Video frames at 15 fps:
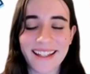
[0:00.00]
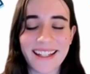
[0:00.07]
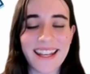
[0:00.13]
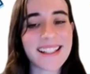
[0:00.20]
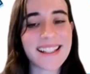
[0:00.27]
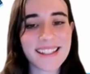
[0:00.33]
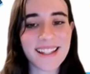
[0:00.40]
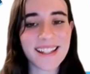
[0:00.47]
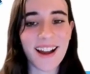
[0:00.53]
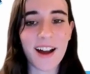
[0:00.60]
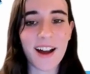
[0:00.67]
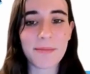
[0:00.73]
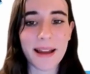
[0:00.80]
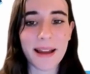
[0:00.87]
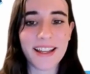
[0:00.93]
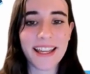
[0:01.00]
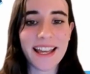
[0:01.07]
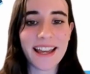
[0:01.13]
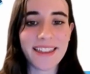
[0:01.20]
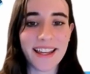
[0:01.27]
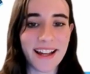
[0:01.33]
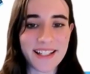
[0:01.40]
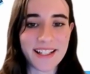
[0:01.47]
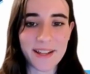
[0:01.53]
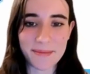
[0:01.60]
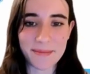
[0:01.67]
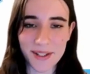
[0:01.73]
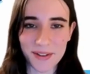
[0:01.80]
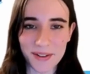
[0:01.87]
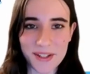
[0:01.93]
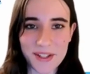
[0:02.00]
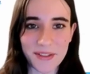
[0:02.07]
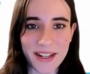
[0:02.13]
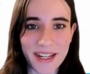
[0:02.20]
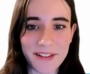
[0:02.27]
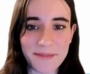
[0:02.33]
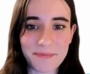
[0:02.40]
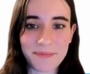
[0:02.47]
Let's start by looking at the items on screen,